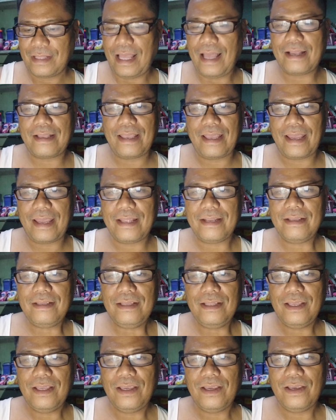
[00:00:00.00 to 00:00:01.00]
Again,
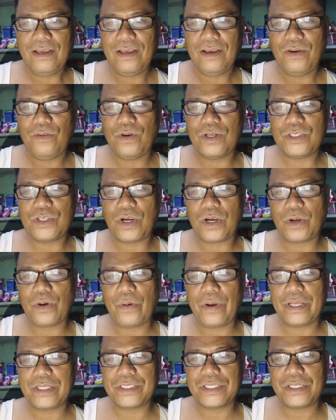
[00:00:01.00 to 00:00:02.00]
what you're
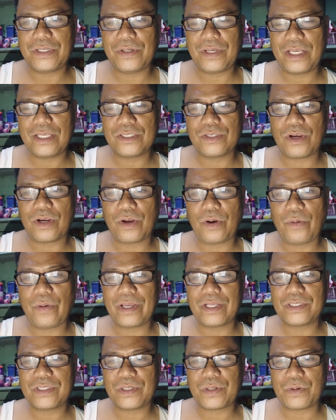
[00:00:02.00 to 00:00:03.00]
going to do is you're
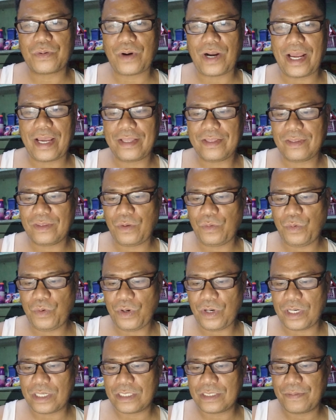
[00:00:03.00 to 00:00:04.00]
going to write the
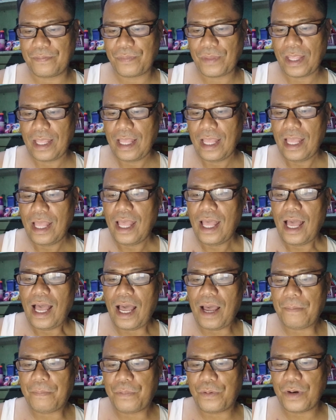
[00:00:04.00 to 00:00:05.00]
word.
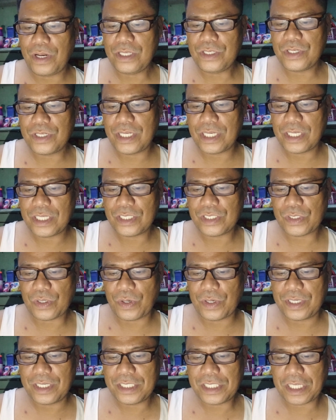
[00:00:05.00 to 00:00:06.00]
A prejudice
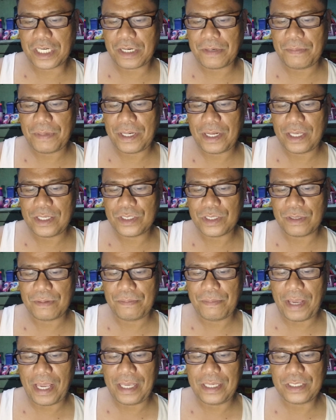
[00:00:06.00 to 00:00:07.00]
or
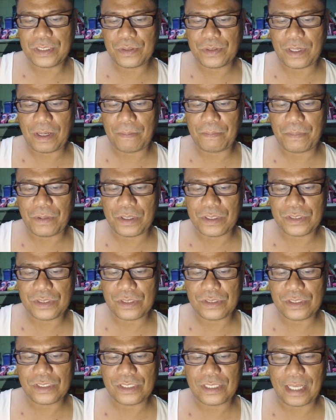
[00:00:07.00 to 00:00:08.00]
discrimination based on a
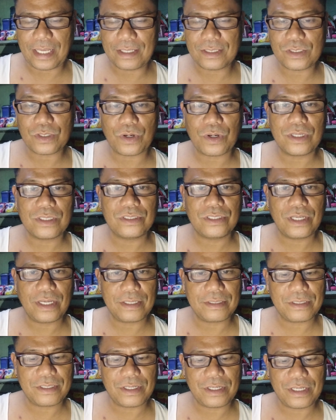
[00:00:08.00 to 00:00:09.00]
person's sex or
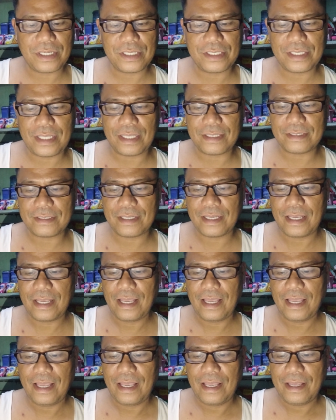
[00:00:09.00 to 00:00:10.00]
gender is that
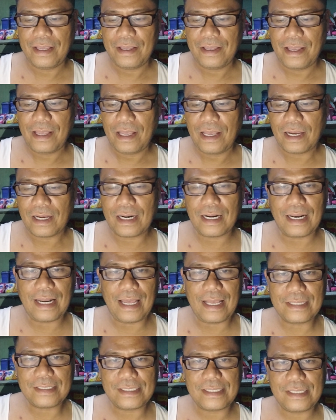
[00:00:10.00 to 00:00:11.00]

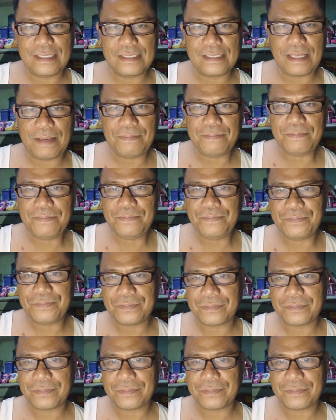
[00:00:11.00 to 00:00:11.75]
classism,